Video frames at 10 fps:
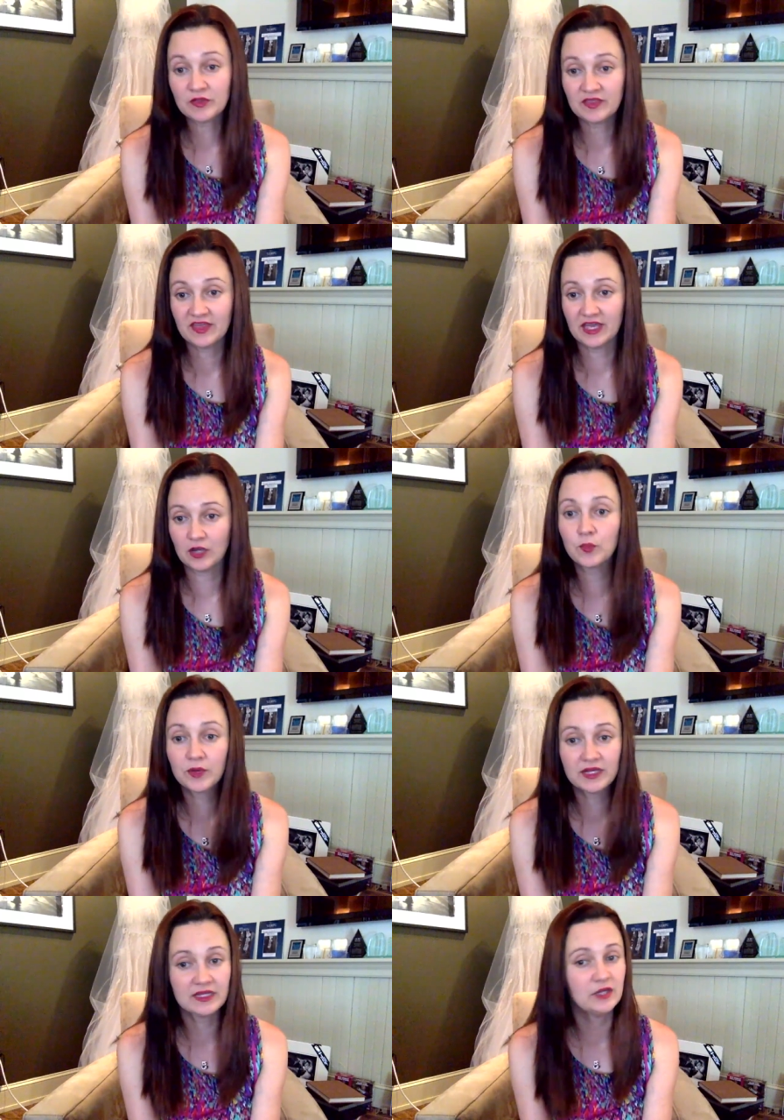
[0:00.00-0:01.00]
thing
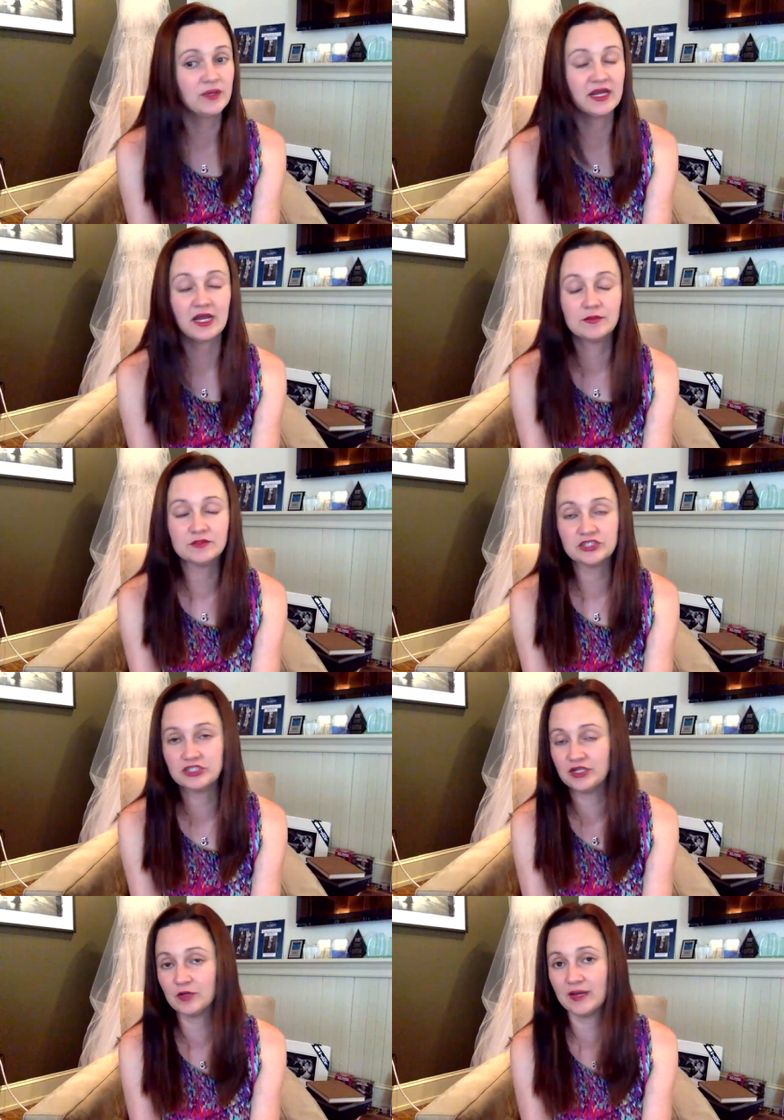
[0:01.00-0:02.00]
really when it comes to
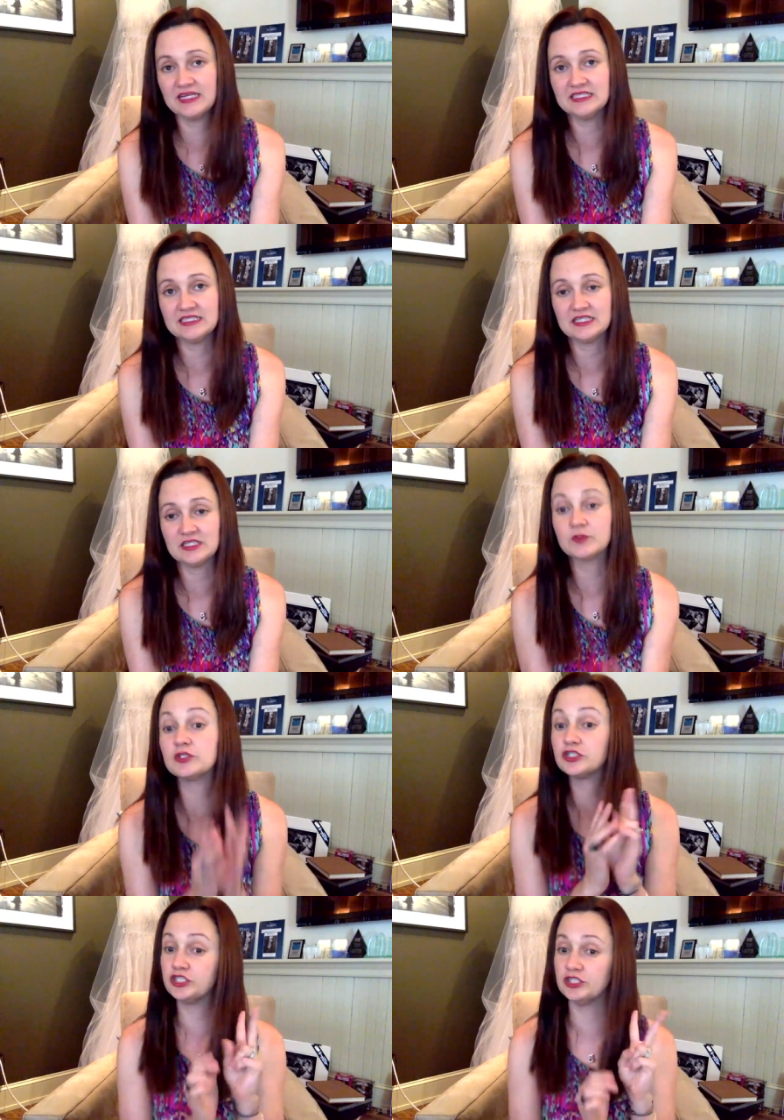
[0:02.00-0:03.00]
shooting wedding details, well,
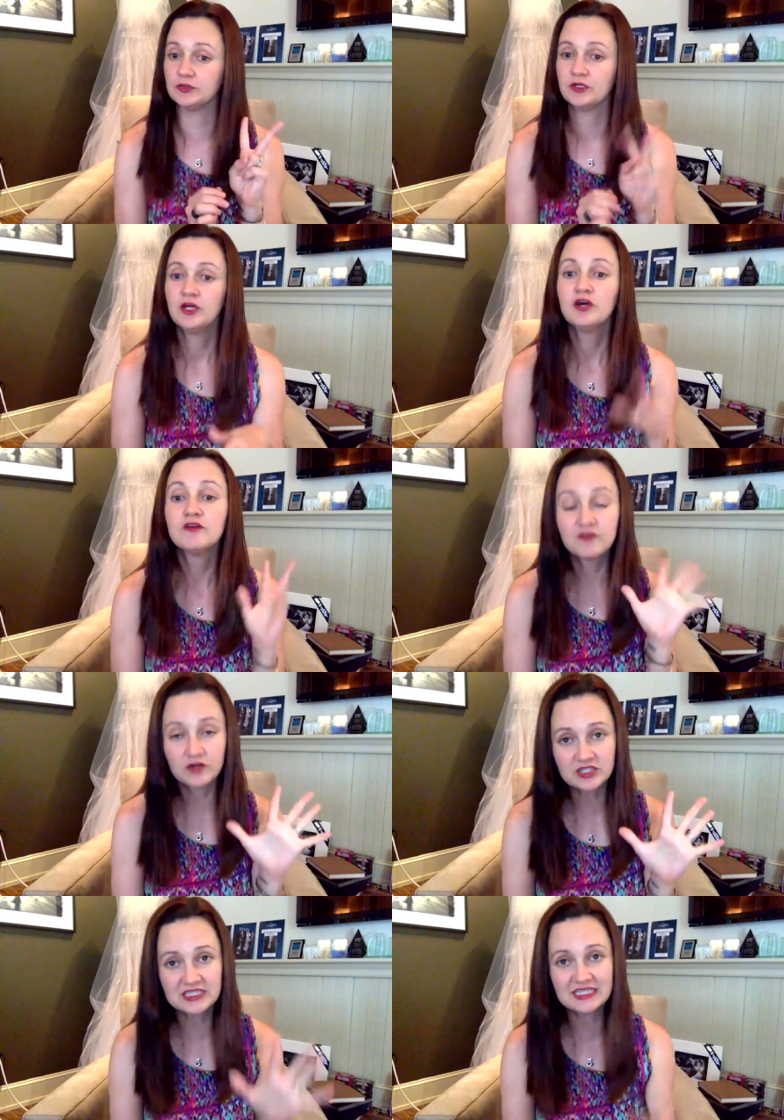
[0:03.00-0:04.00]
there's two.
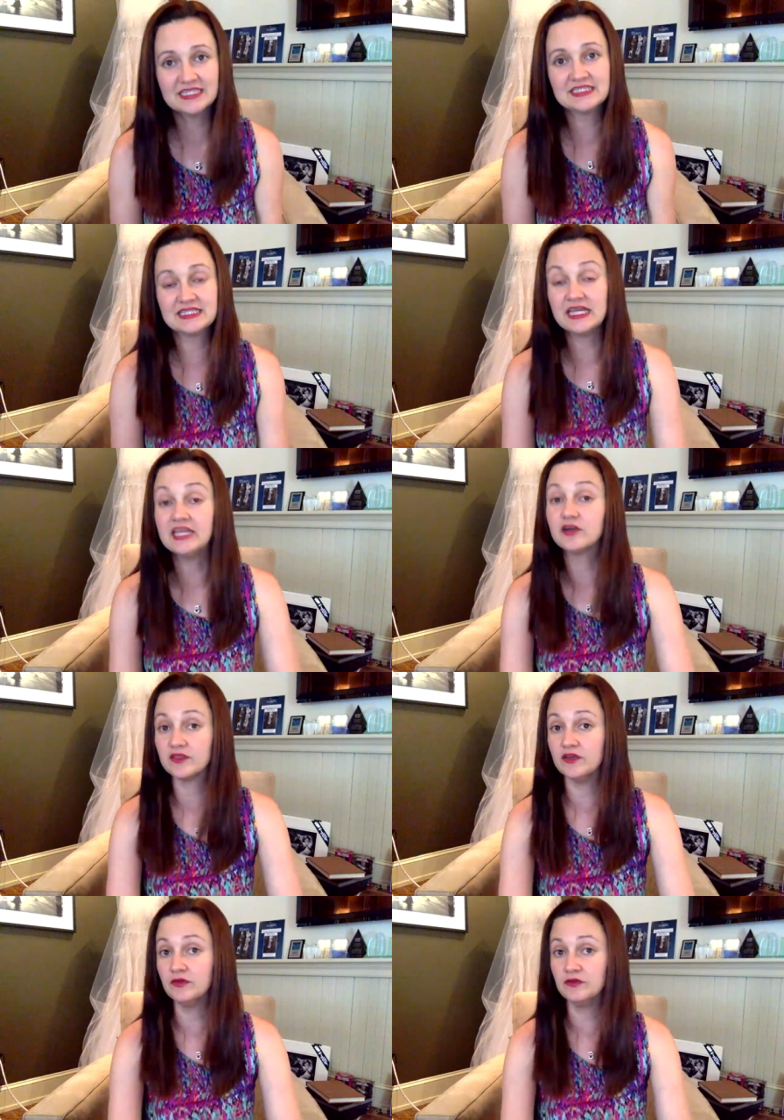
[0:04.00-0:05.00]
First is the gear
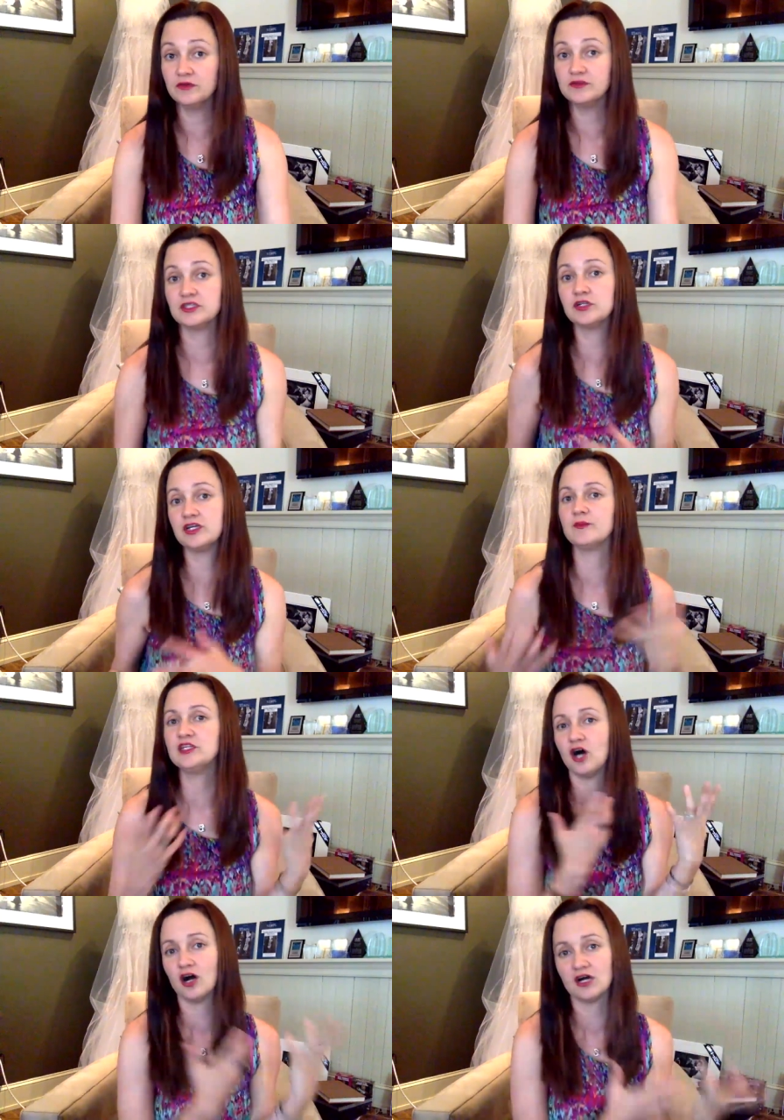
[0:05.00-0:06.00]
that you use, and you'll hear me
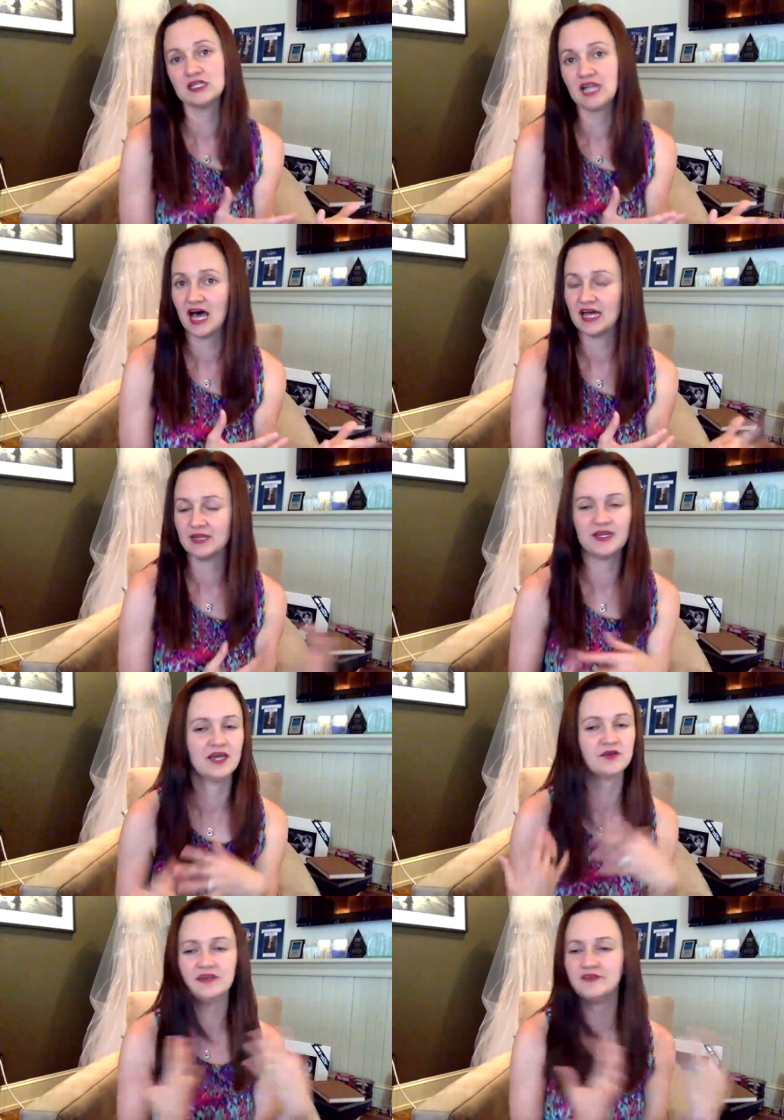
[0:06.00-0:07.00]
talk a lot. I
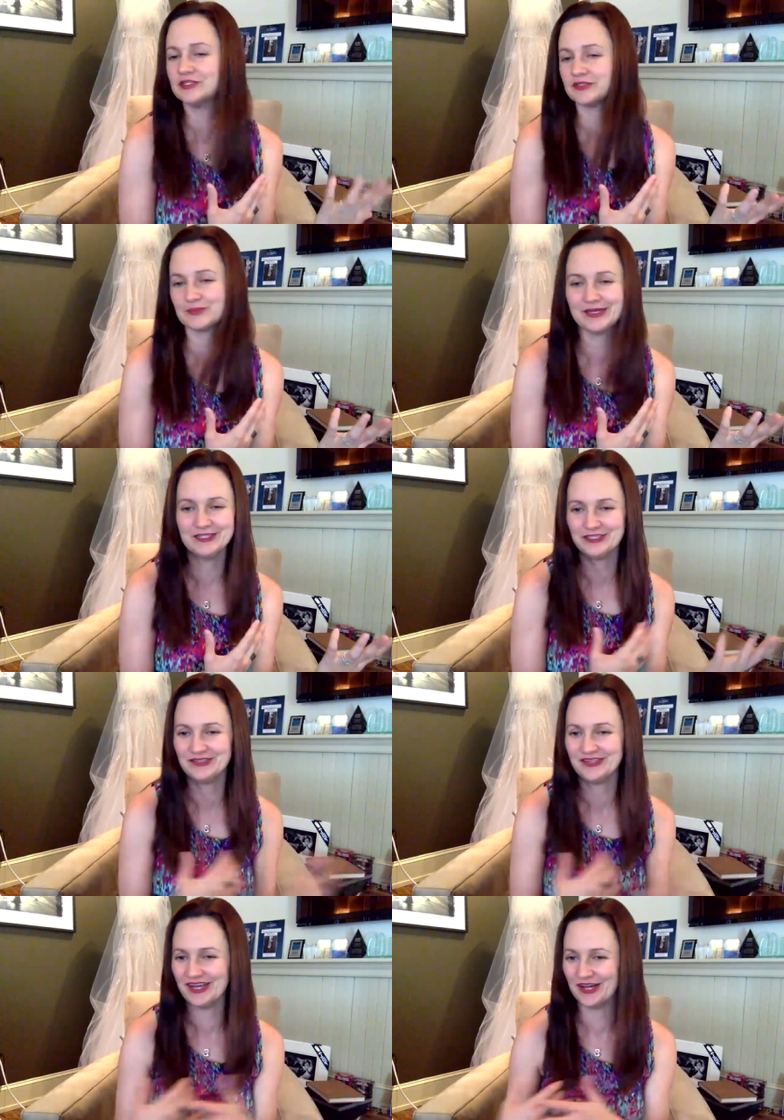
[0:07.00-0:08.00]
mean, I don't even need to explain it
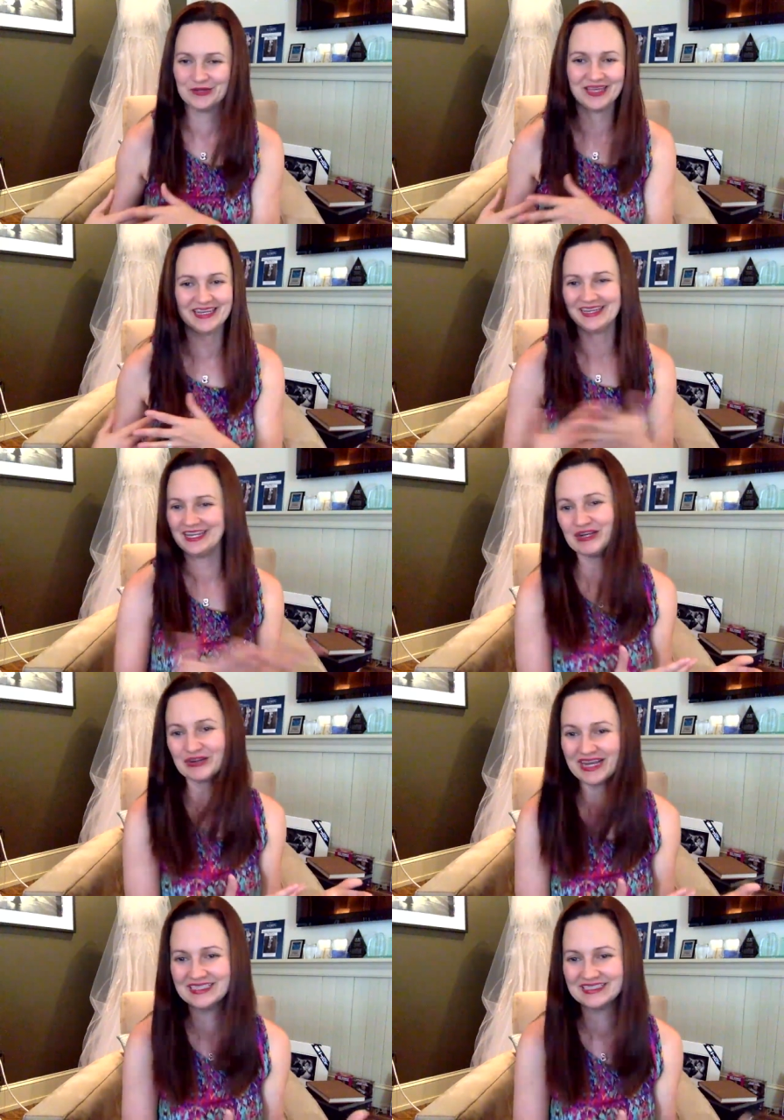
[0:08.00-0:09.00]
to you now. You'll get it
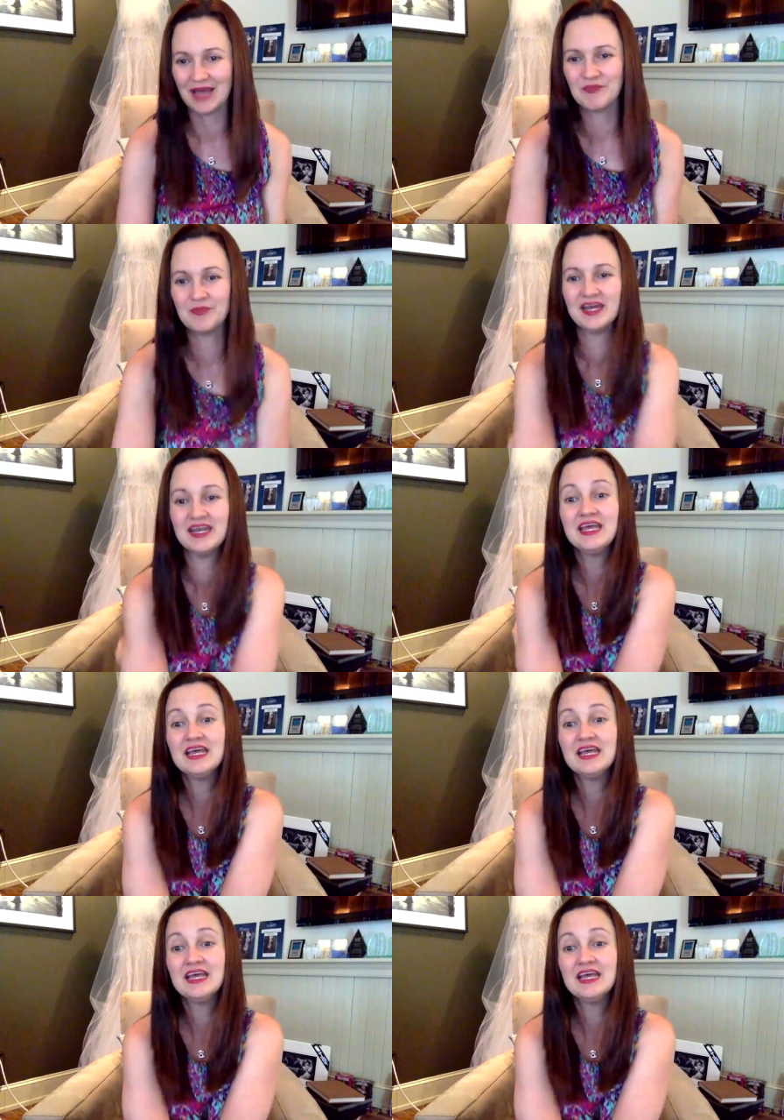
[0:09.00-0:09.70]
in great depth, but